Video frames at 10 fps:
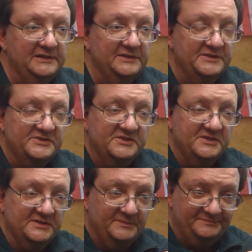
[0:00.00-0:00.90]
This
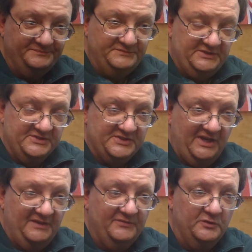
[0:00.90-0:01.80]

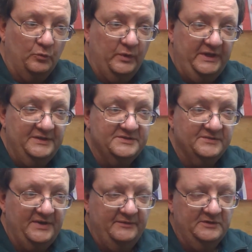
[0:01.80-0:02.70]
design for the wings,
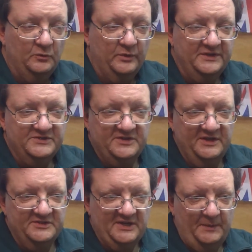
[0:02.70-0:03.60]
of having the wings sit
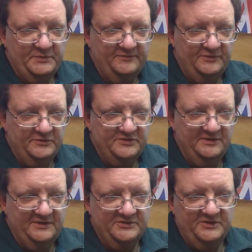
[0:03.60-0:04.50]
on top of the
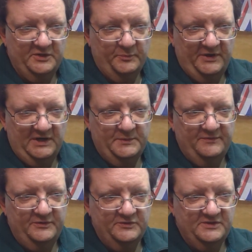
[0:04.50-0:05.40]
fuselage and on the bottom of
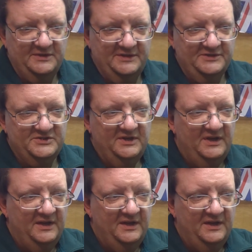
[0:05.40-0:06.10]
the fuselage,